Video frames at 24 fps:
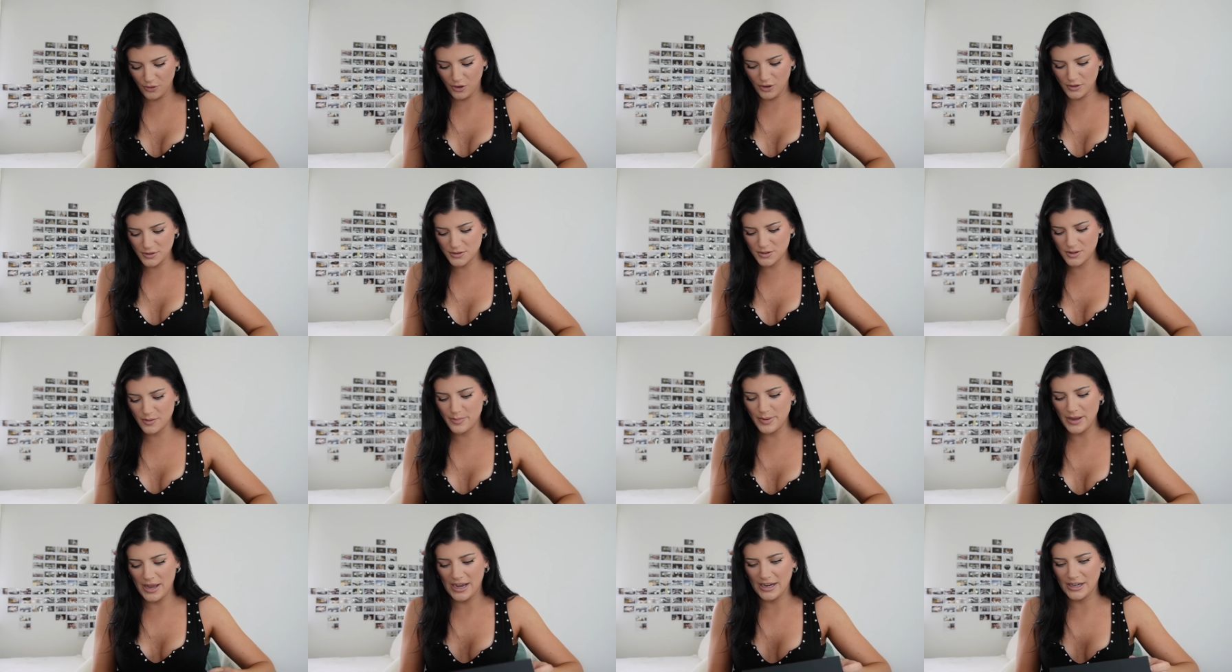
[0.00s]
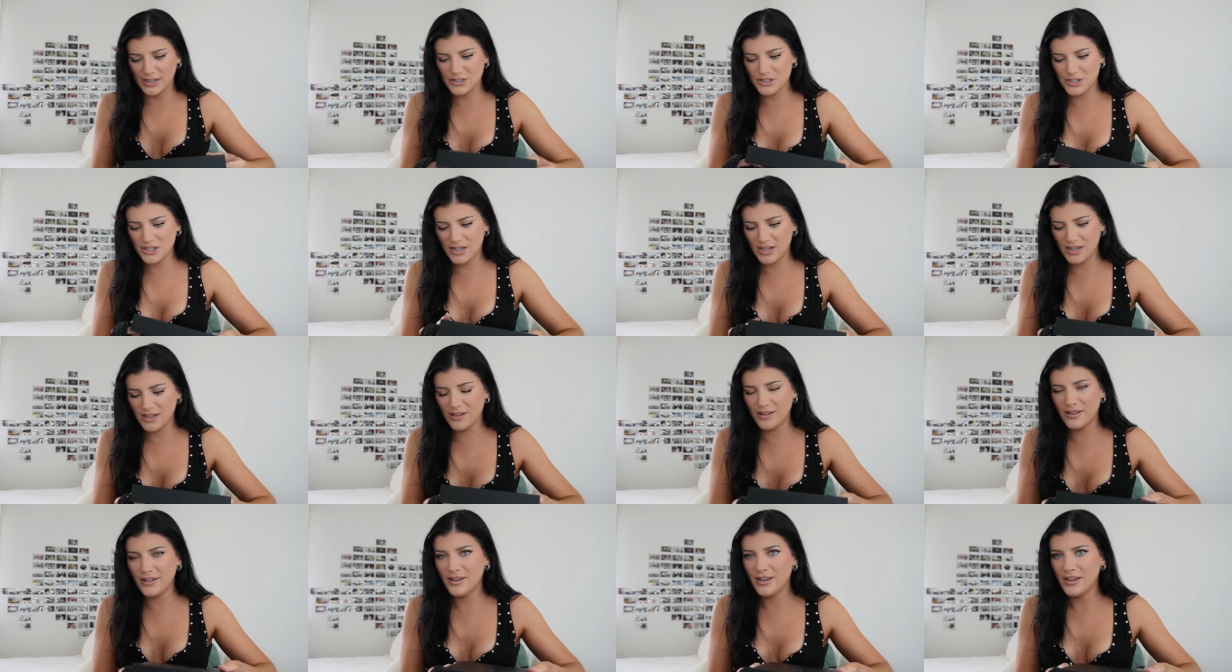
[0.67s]
Also, the packaging
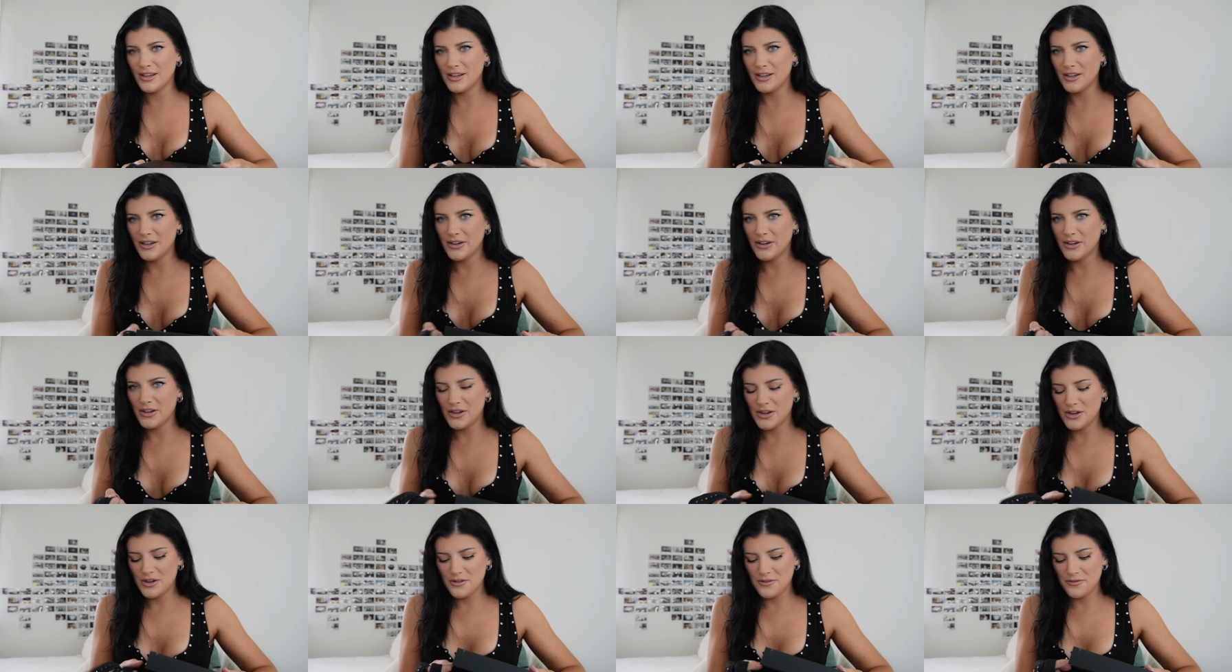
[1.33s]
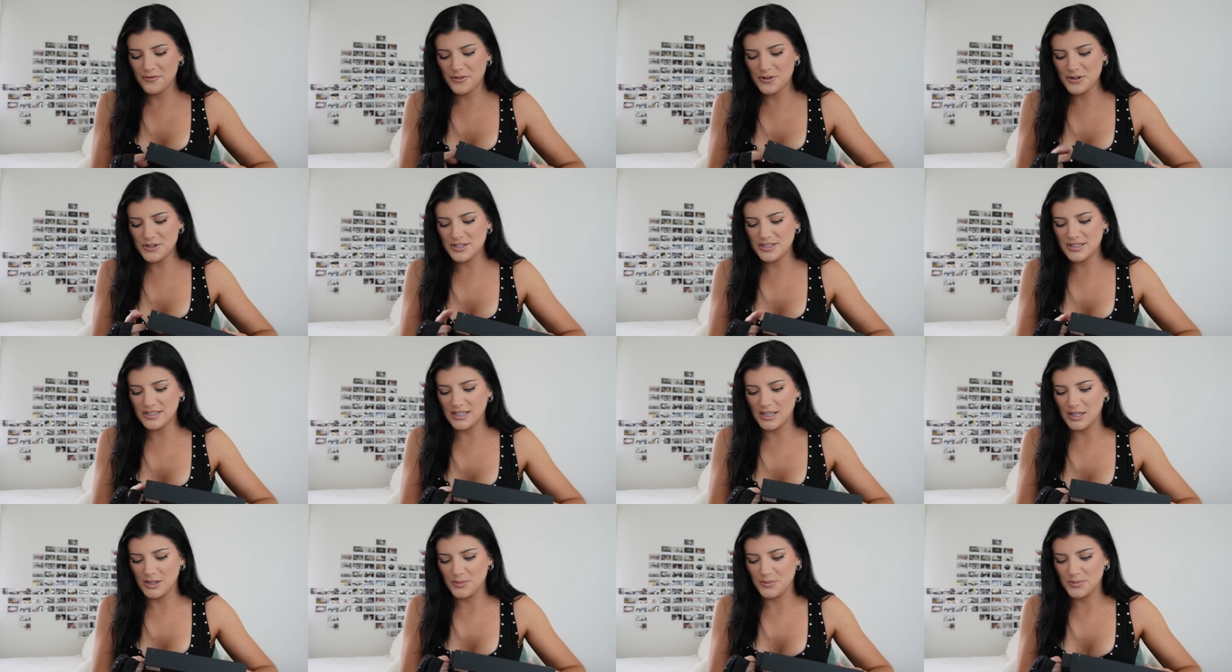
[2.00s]
for
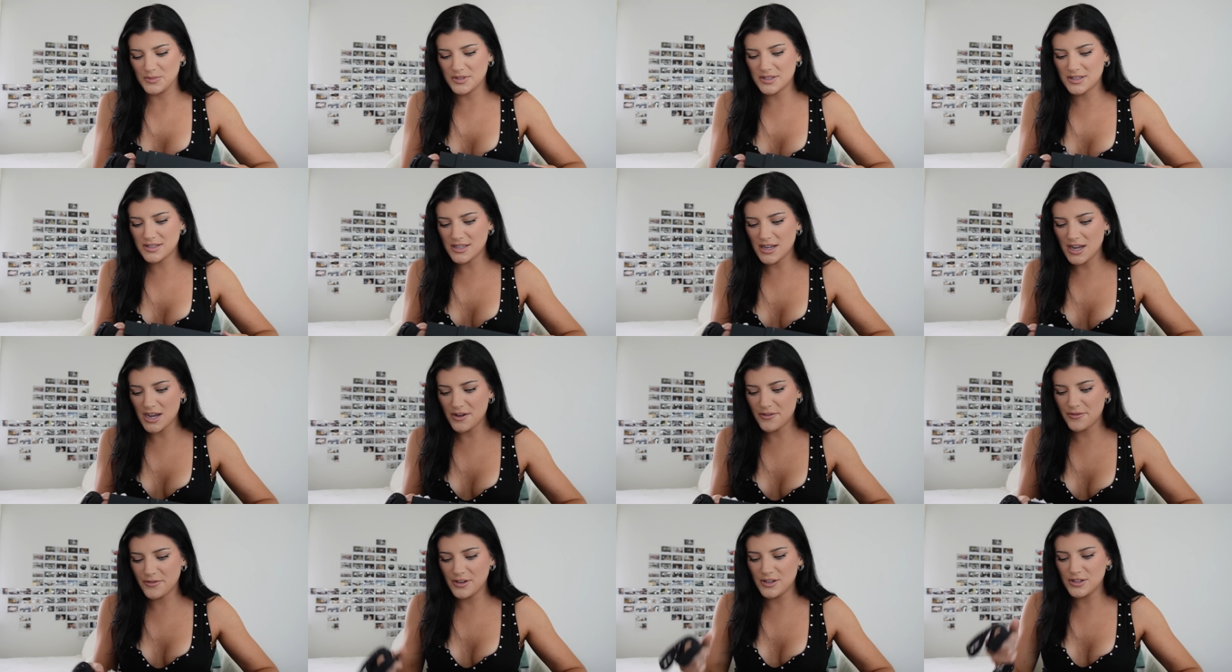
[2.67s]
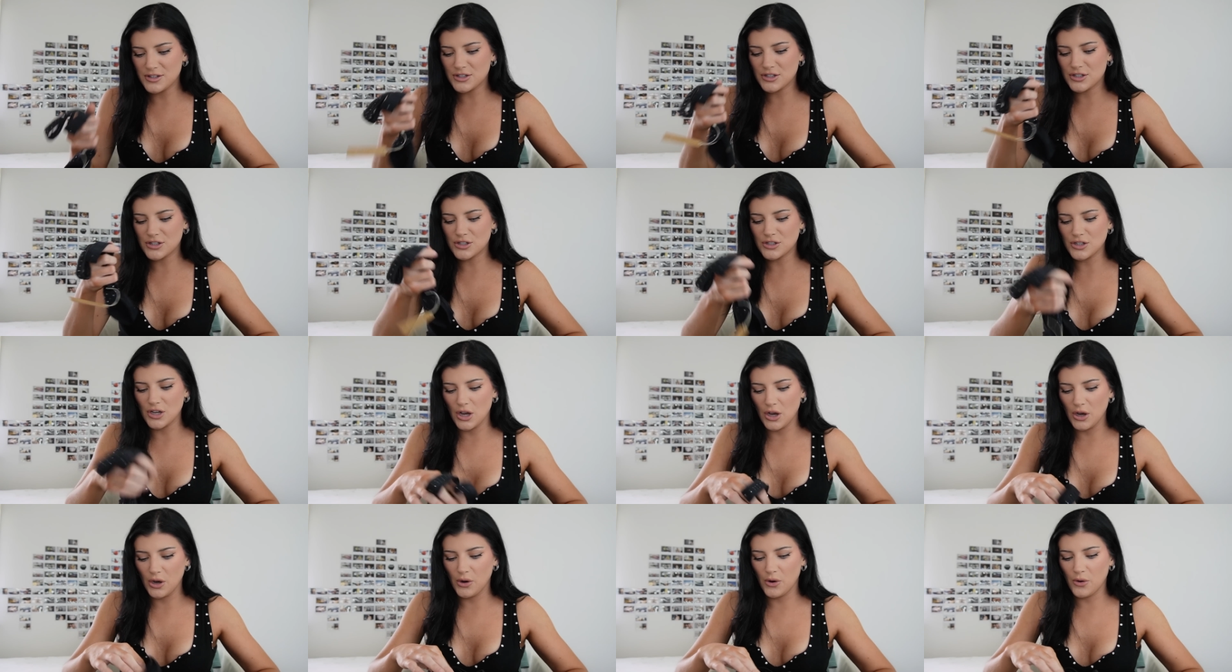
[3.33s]
Skims stuff is
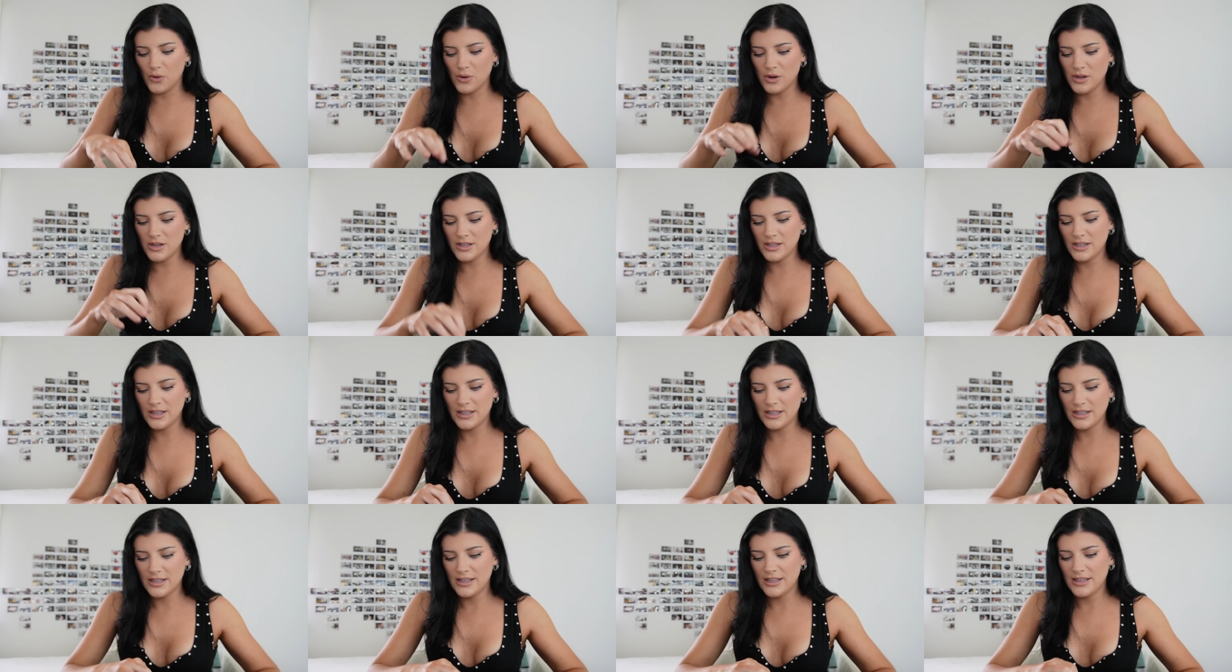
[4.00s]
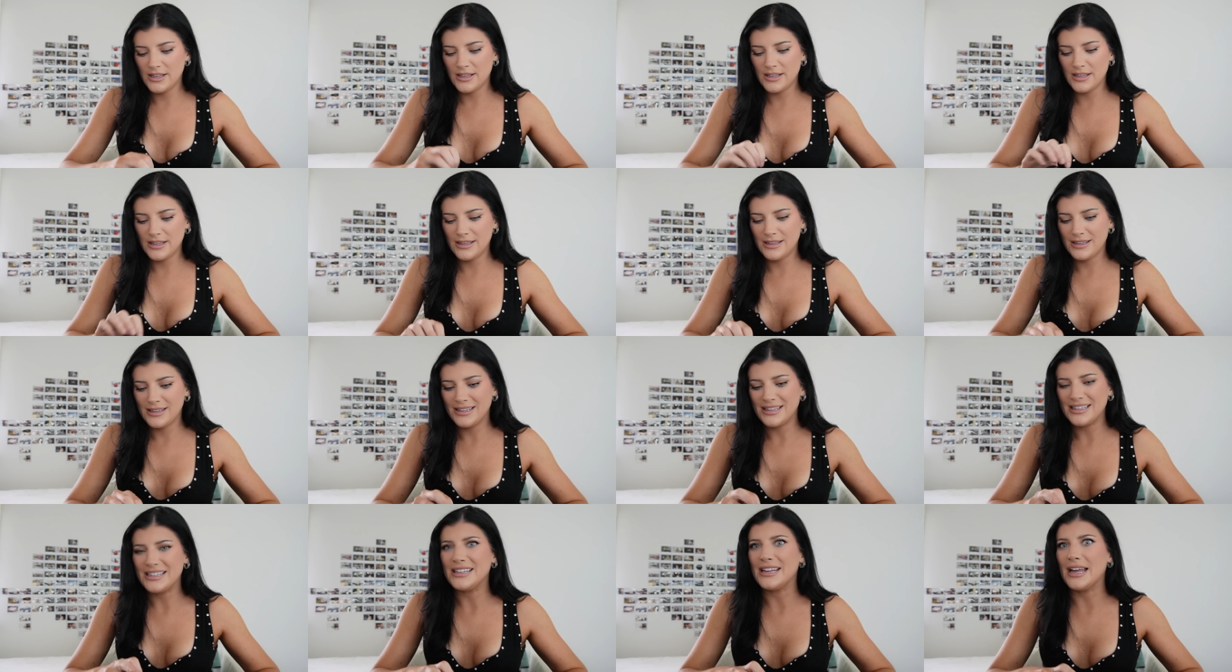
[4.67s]
so
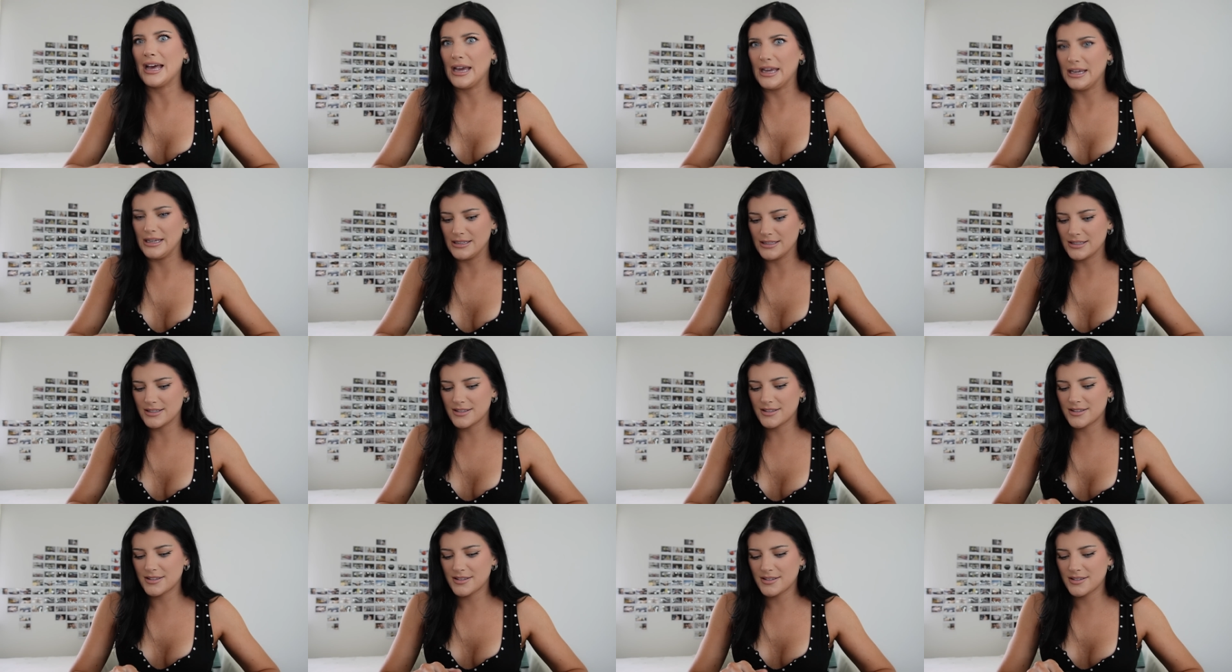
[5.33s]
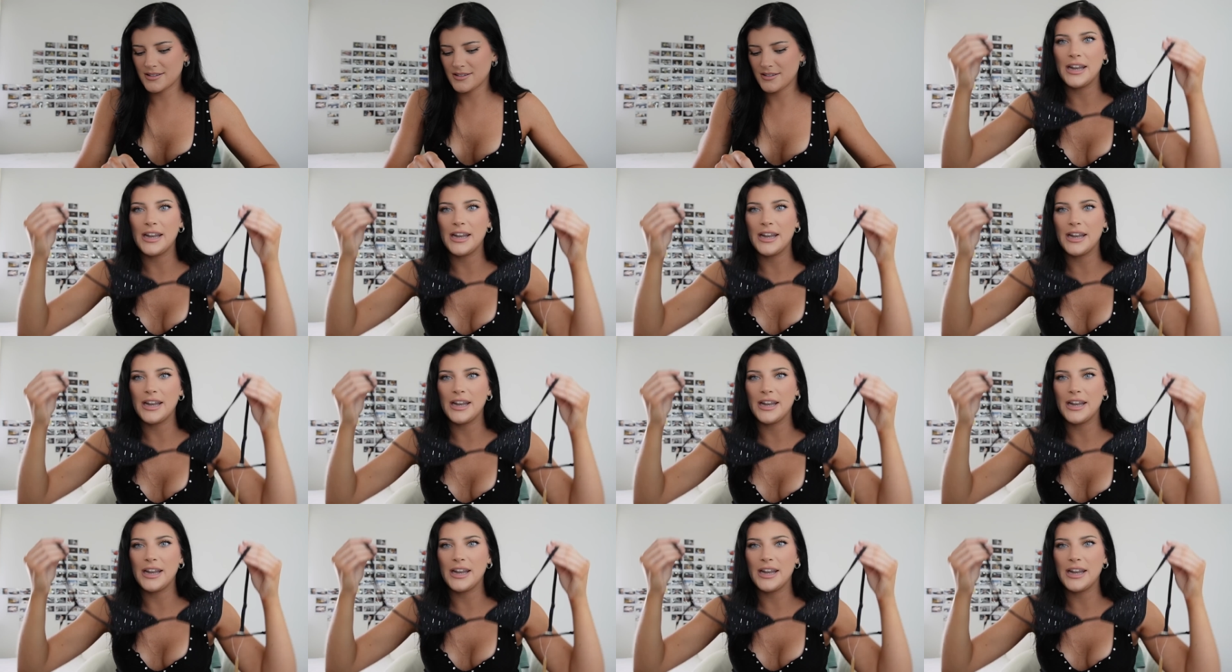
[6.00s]
nice.